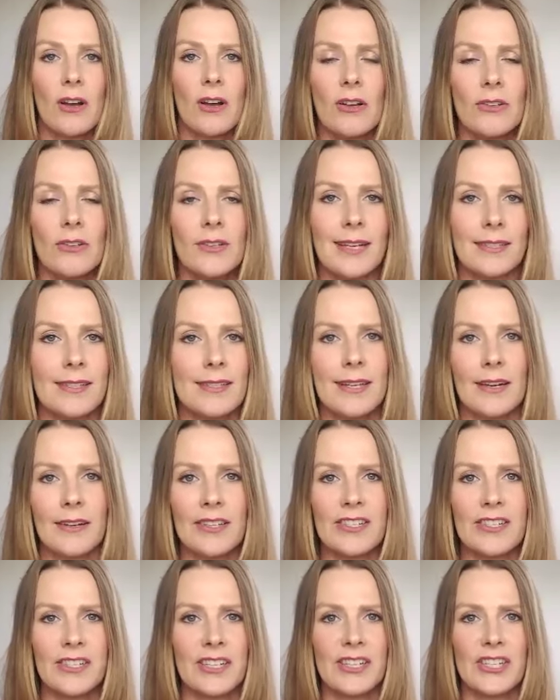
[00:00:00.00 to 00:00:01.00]
not all
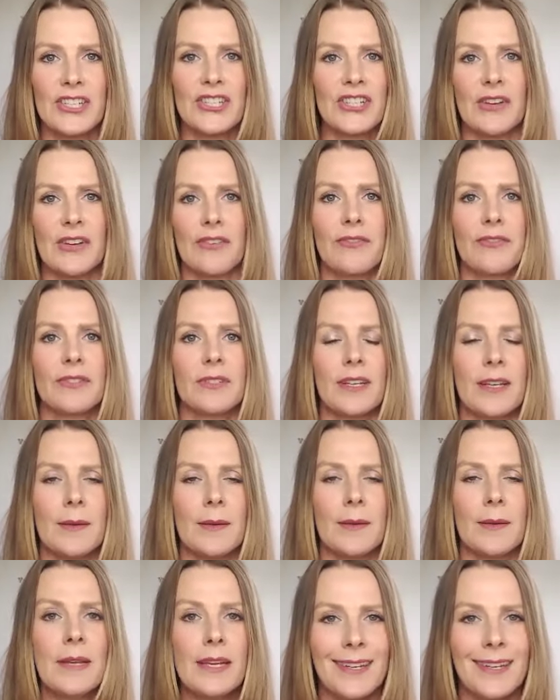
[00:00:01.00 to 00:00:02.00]
necessarily just going to shift
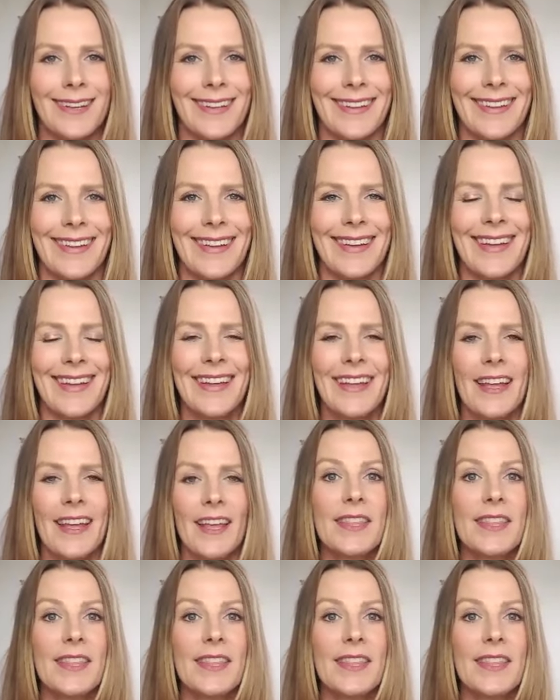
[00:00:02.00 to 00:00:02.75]
immediately.